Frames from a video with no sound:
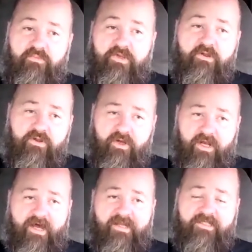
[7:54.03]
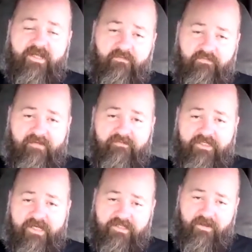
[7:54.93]
You do a lot of single flavor
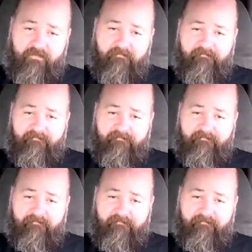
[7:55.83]
testing?